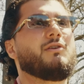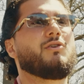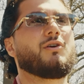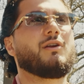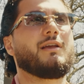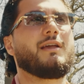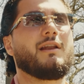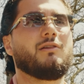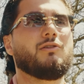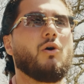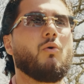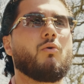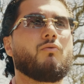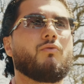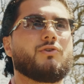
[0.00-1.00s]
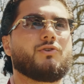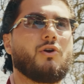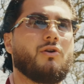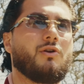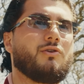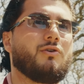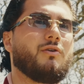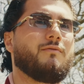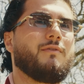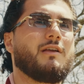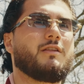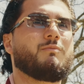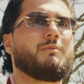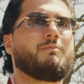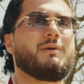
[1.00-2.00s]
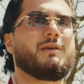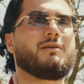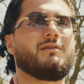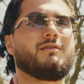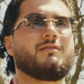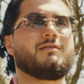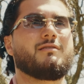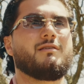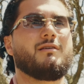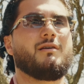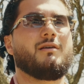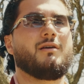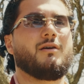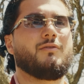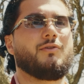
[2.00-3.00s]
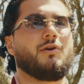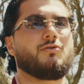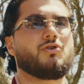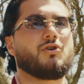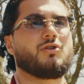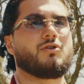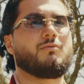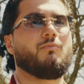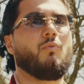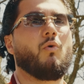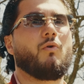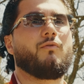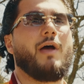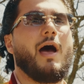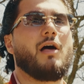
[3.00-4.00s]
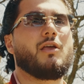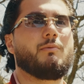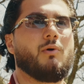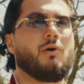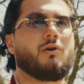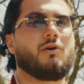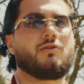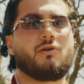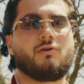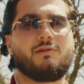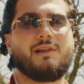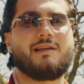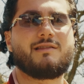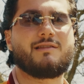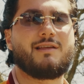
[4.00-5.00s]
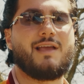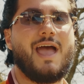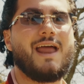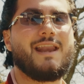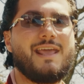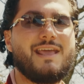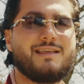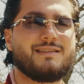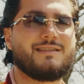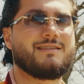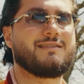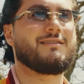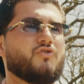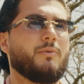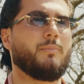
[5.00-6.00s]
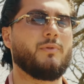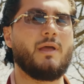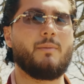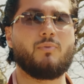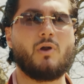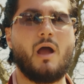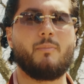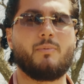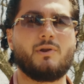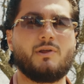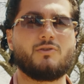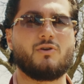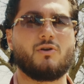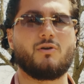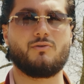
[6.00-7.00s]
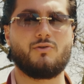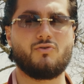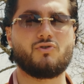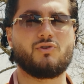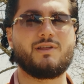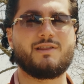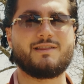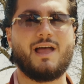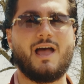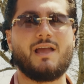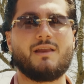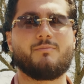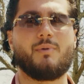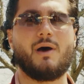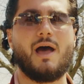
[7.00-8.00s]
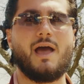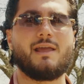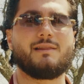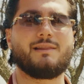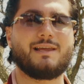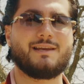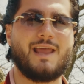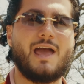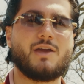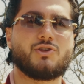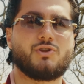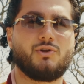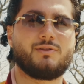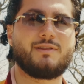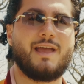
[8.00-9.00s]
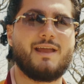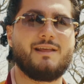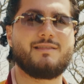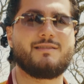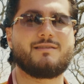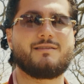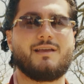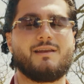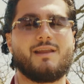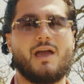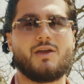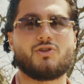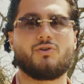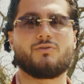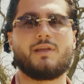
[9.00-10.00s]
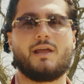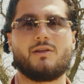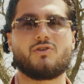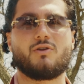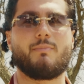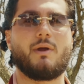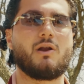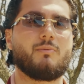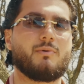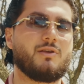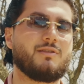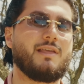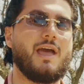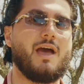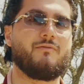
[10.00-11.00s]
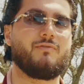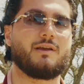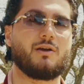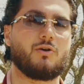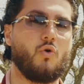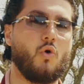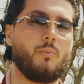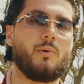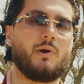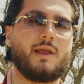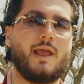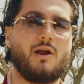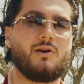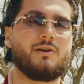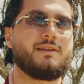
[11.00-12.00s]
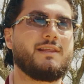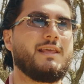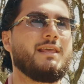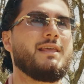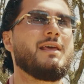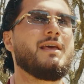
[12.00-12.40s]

you're gonna get a lower return on your investment because they're just more valuable because they're less headaches. Triple net properties are usually signed by like national tenants, and national tenants are better because they have like a corporate guarantee.